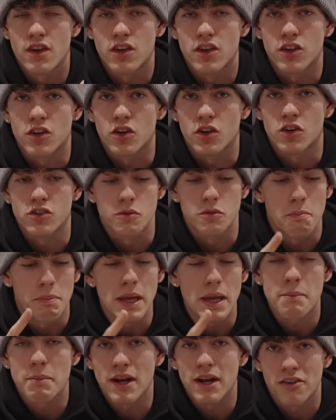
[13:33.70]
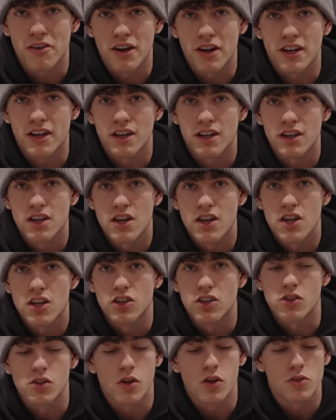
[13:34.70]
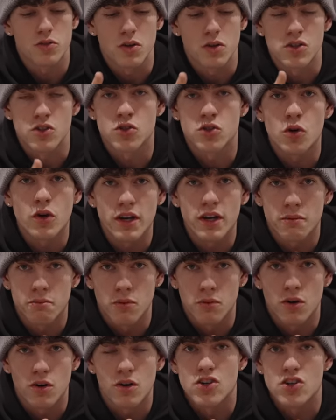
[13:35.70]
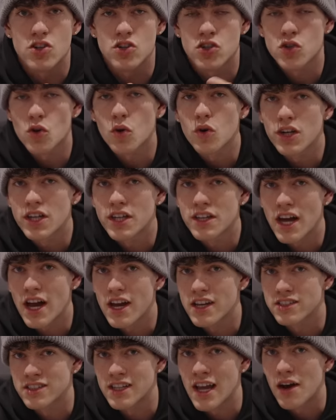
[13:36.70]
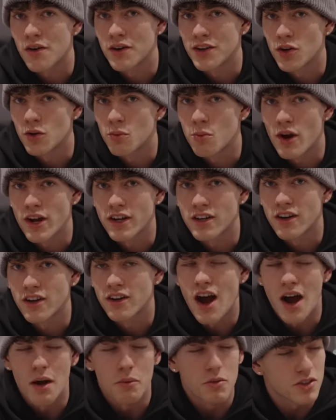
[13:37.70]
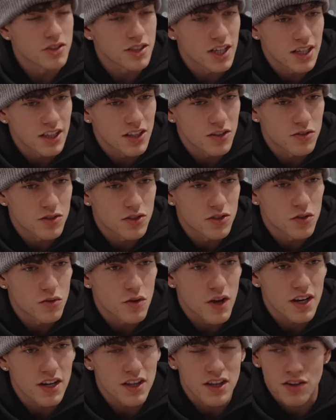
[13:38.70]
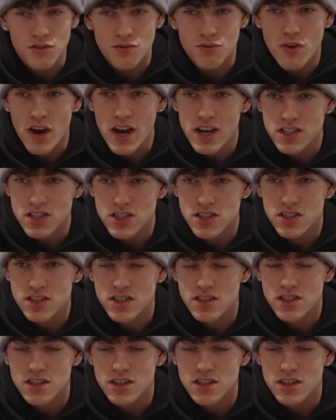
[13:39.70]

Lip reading: you're going to be better at it, you're going to enjoy it more. Surely that is now a no-brainer. I'm not telling you to do anything rash,